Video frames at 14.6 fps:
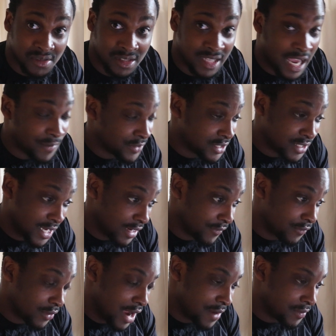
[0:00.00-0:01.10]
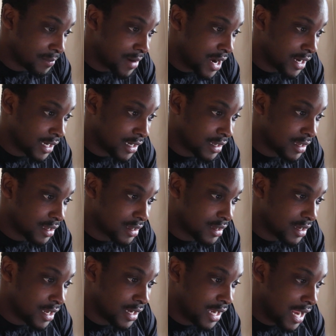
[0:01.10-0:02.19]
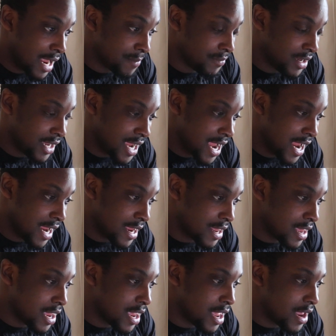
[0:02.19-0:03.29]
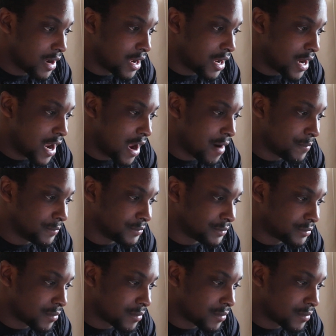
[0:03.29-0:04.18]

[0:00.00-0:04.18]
devastating for everybody in the NBA. Um,